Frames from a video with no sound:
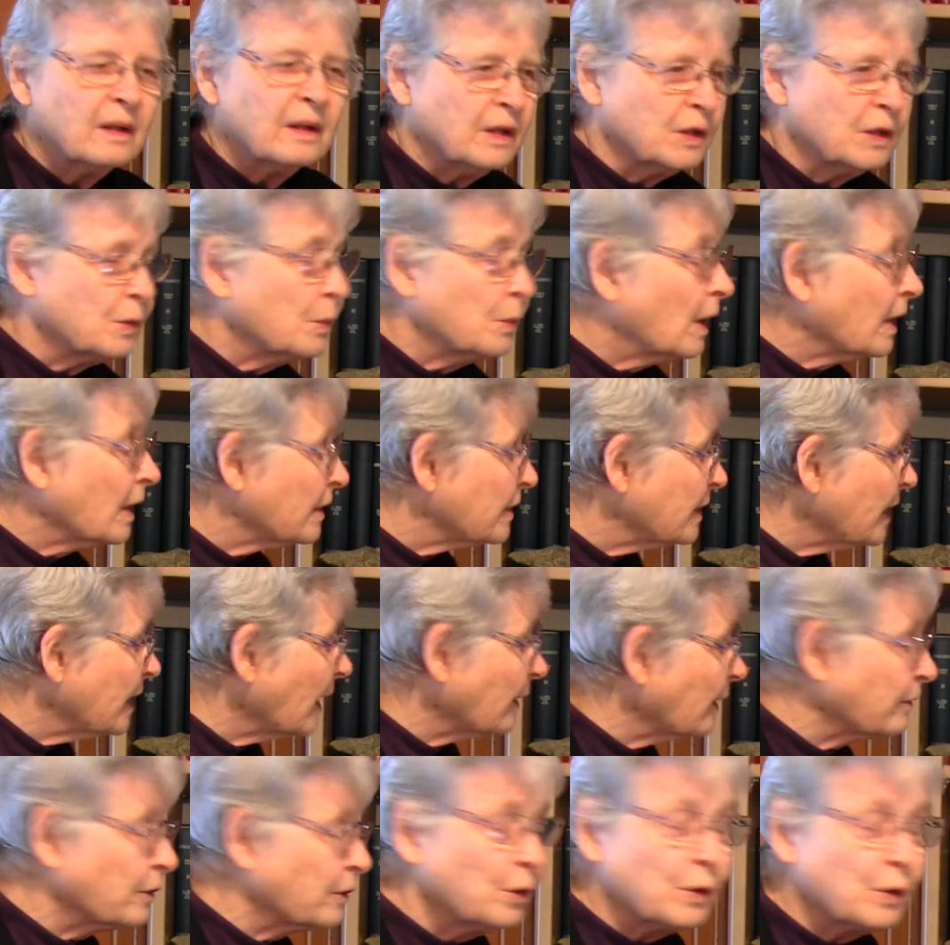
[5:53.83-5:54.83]
As well as
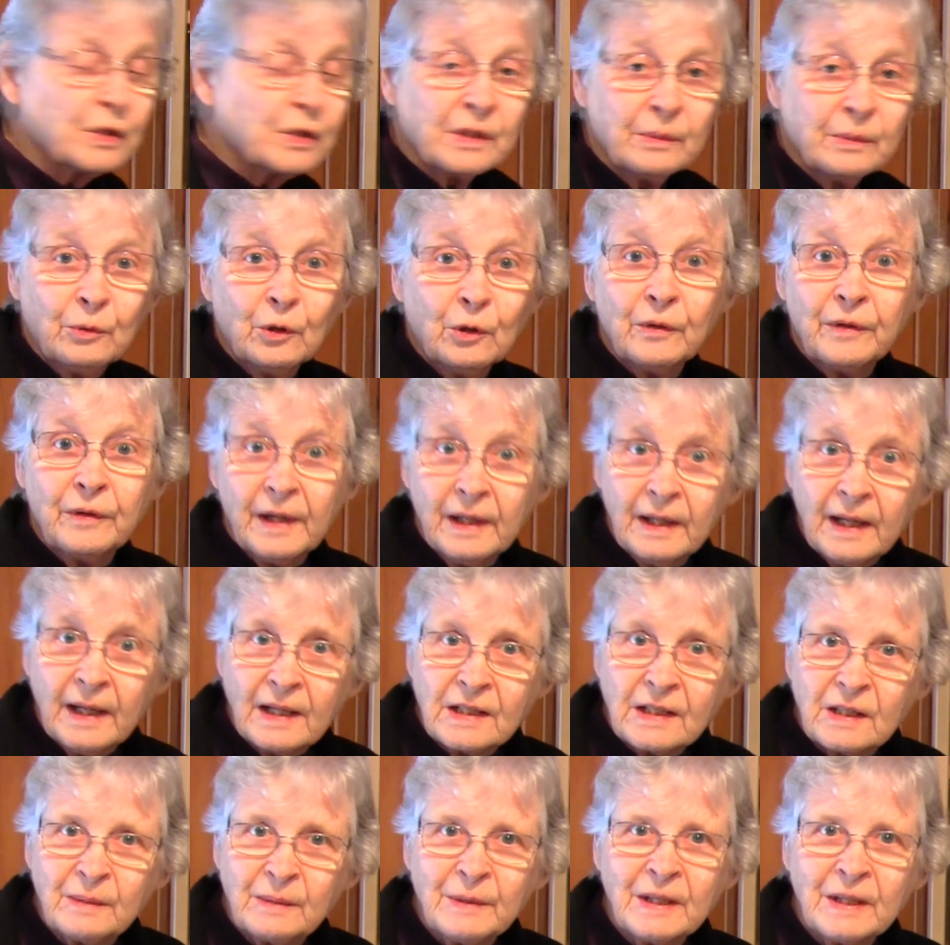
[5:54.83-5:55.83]
that, of course, the board then
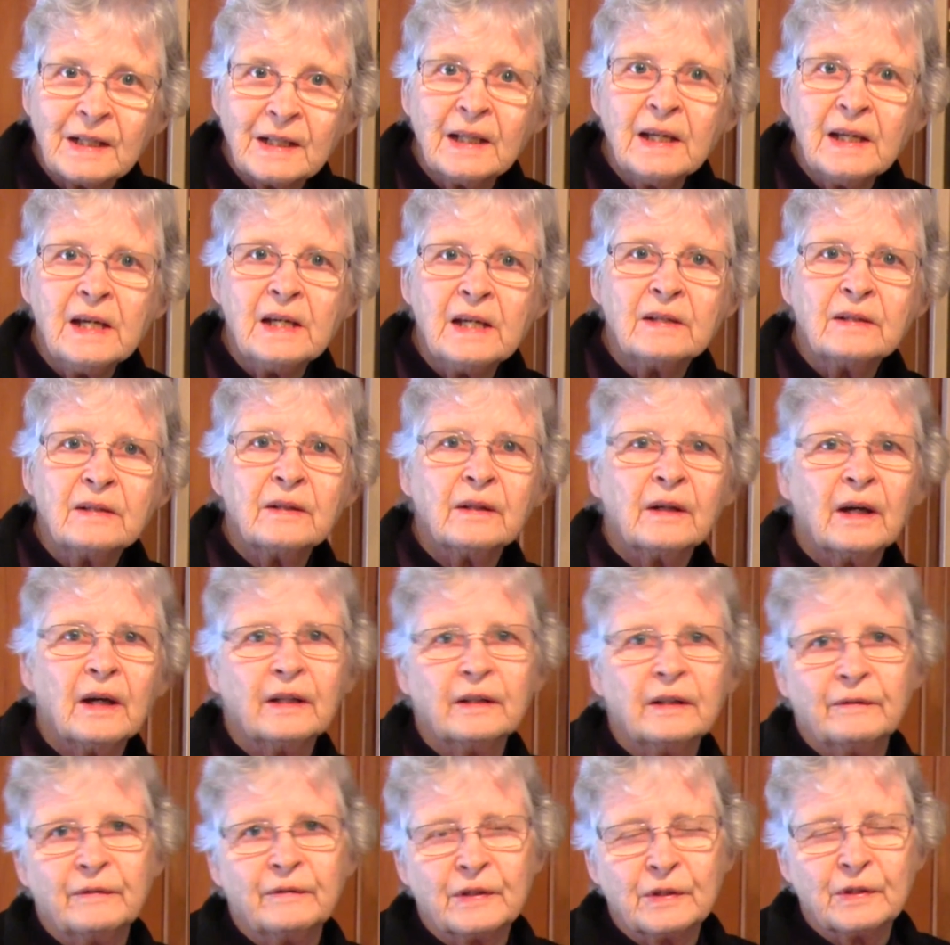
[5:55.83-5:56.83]
has to be cleaned,
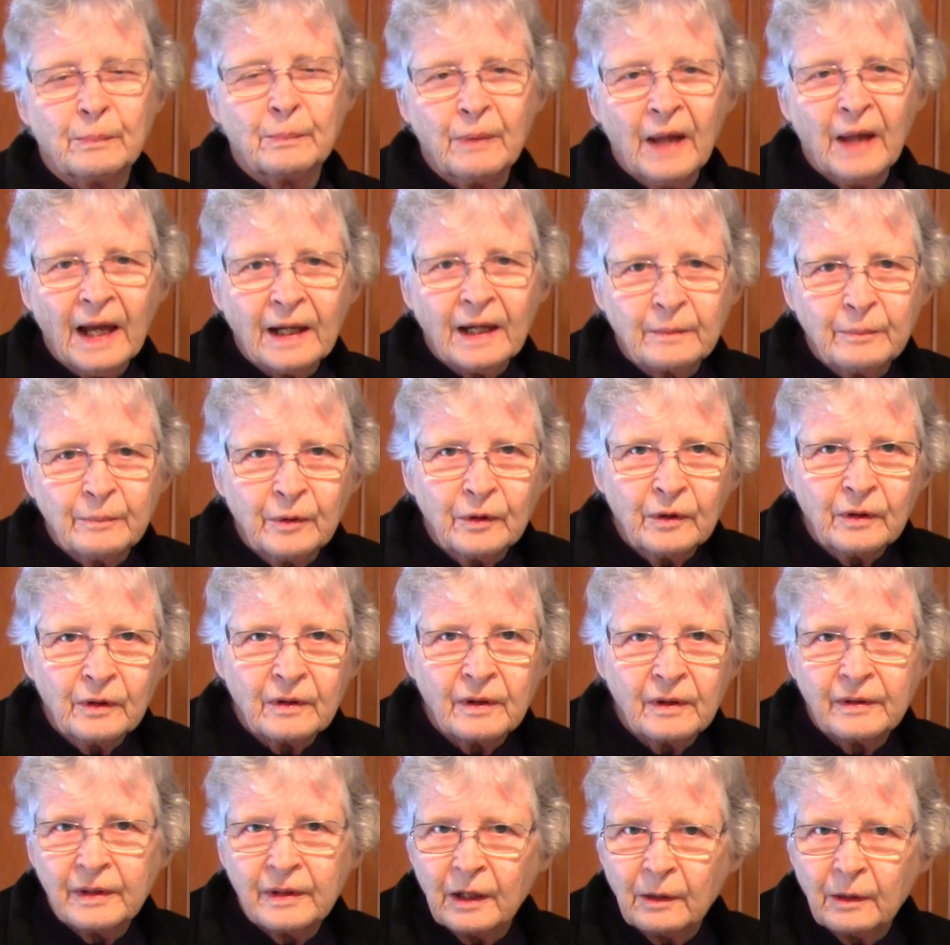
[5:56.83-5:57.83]
and if it's a blackboard,
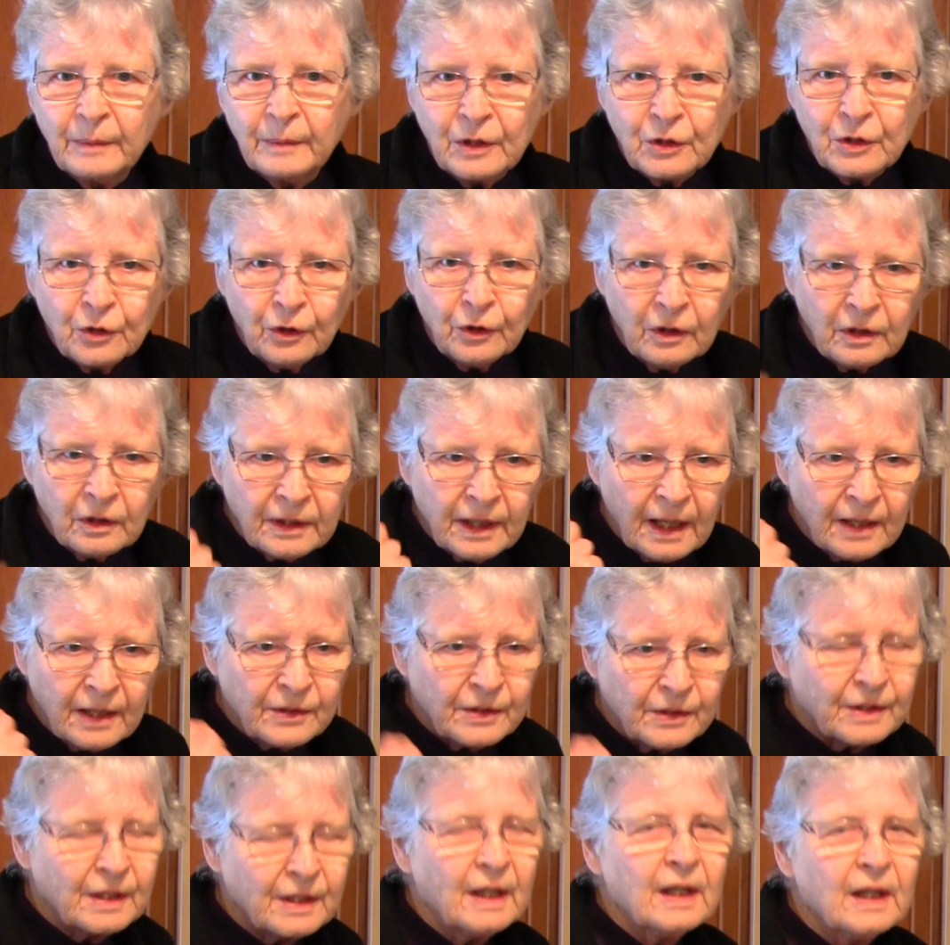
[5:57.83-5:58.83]
there will be chalk
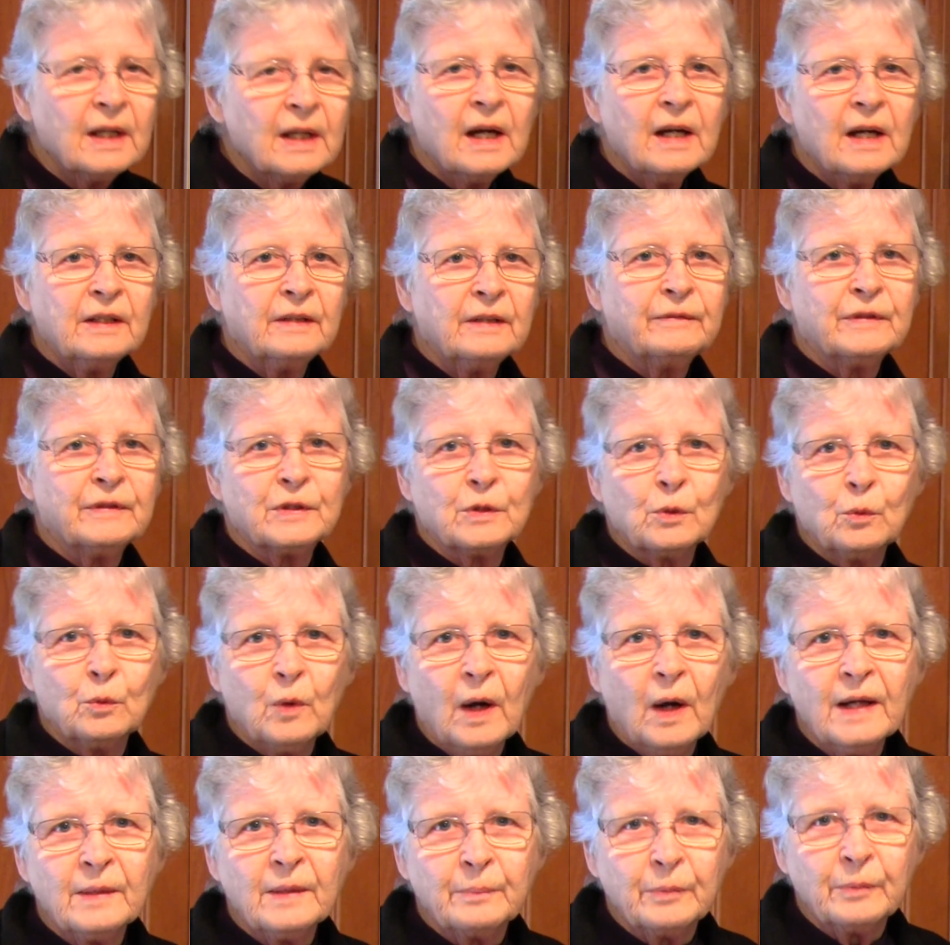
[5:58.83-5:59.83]
dust, and if it's a
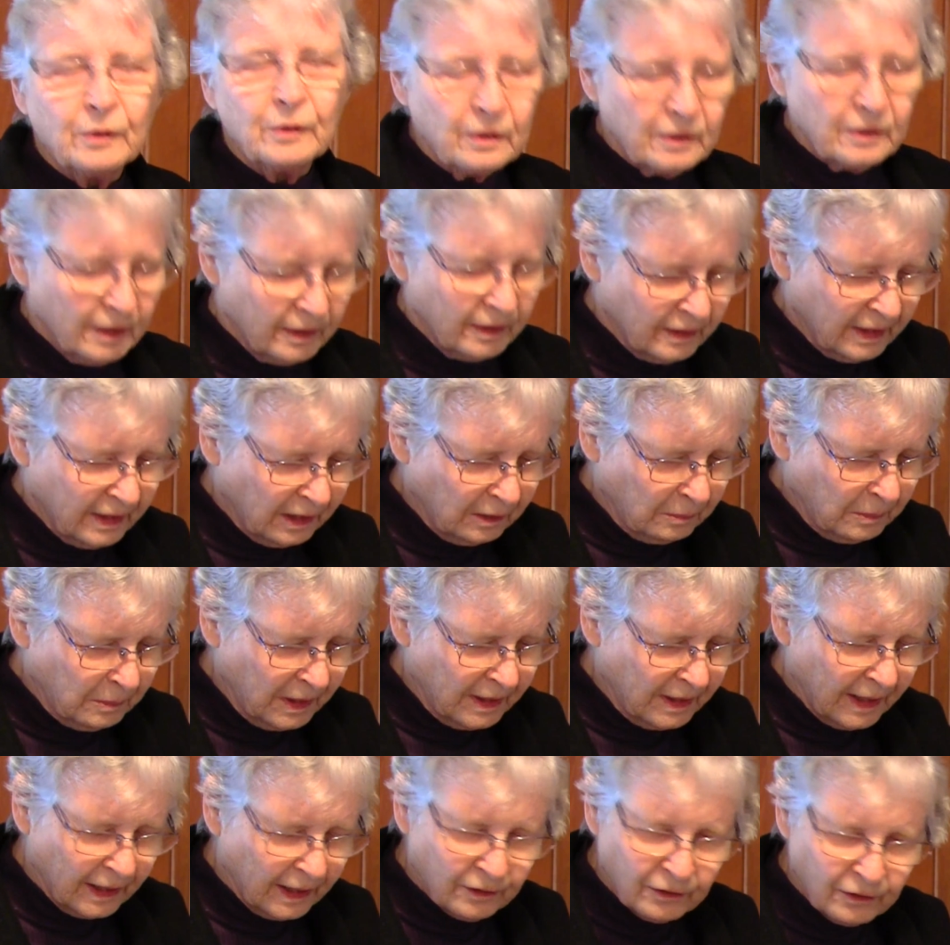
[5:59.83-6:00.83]
whiteboard, there will be
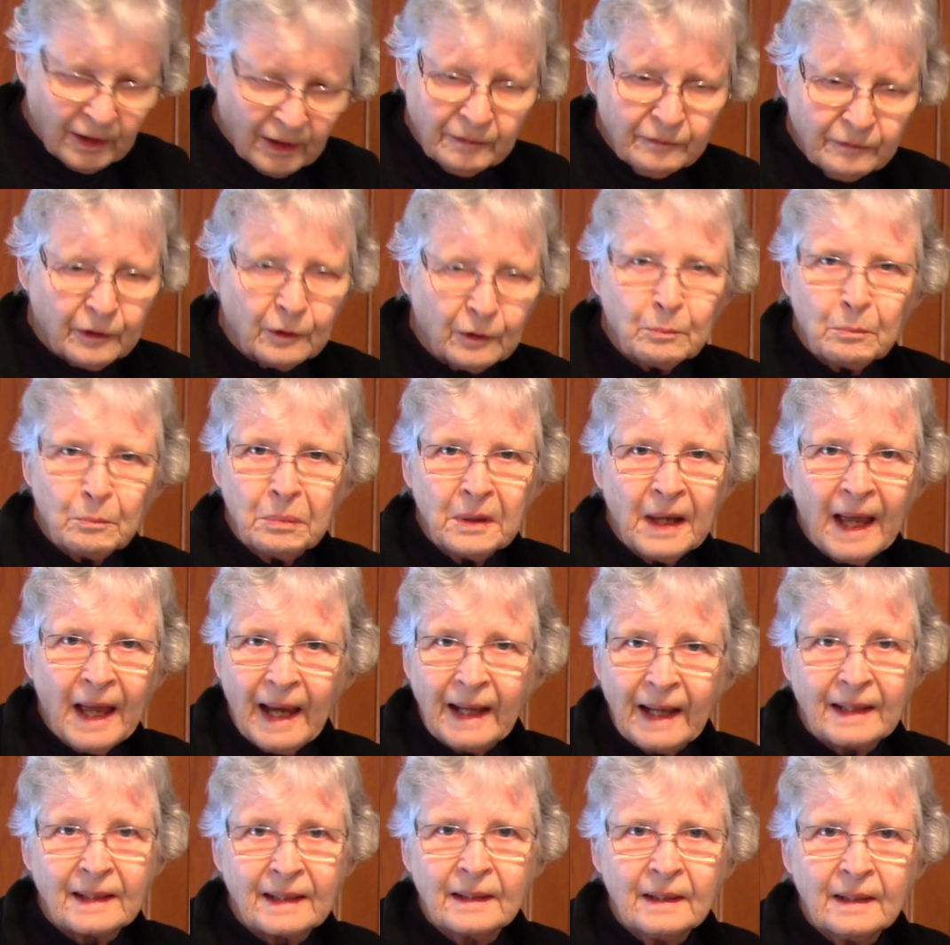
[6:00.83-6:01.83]
that dreadful
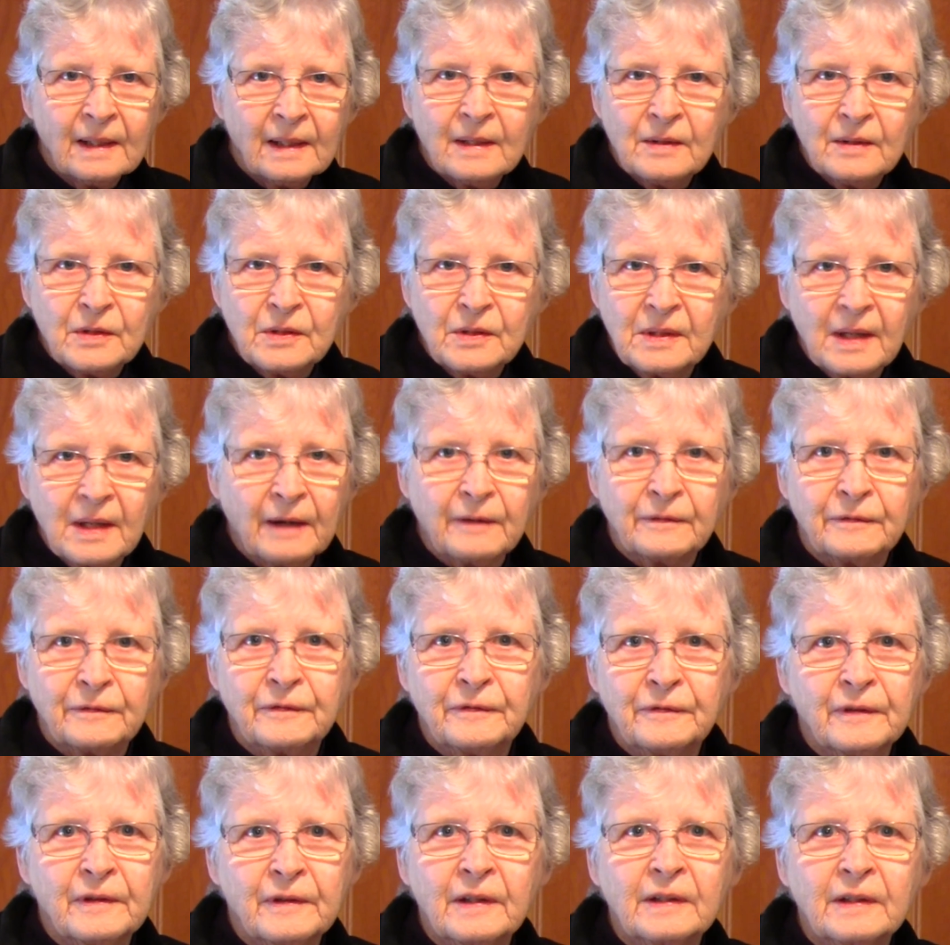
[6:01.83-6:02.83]
black
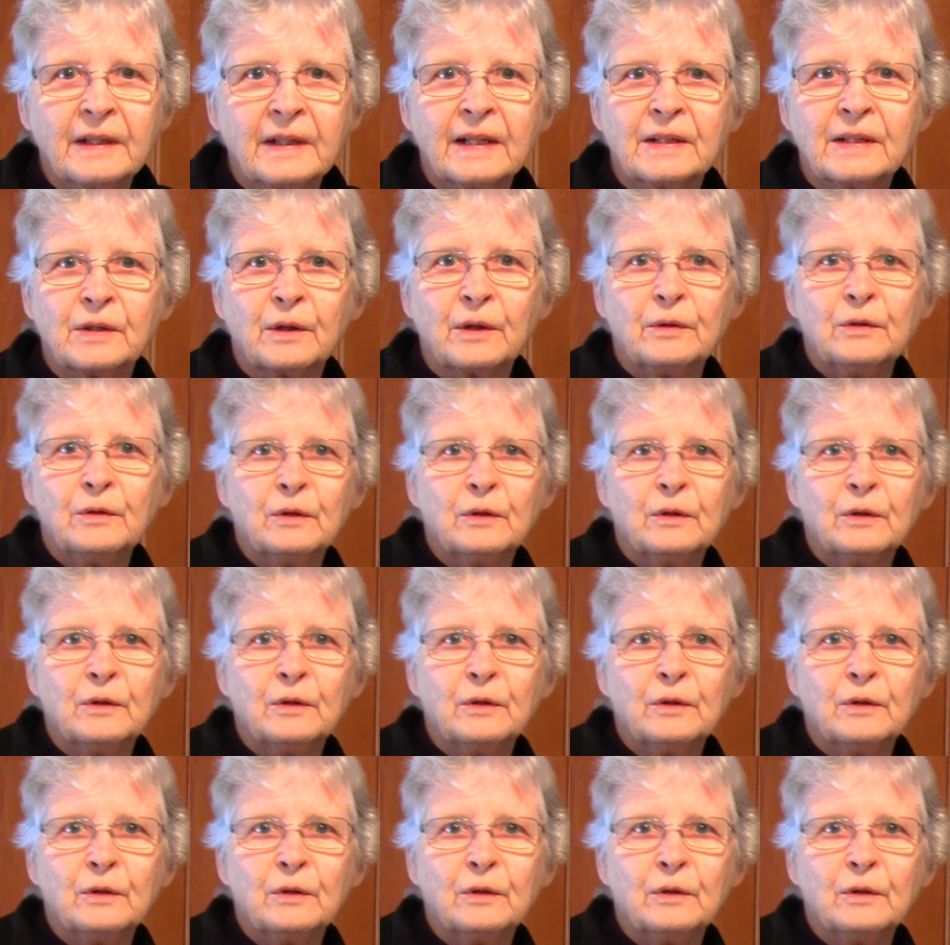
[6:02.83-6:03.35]
stuff that gets on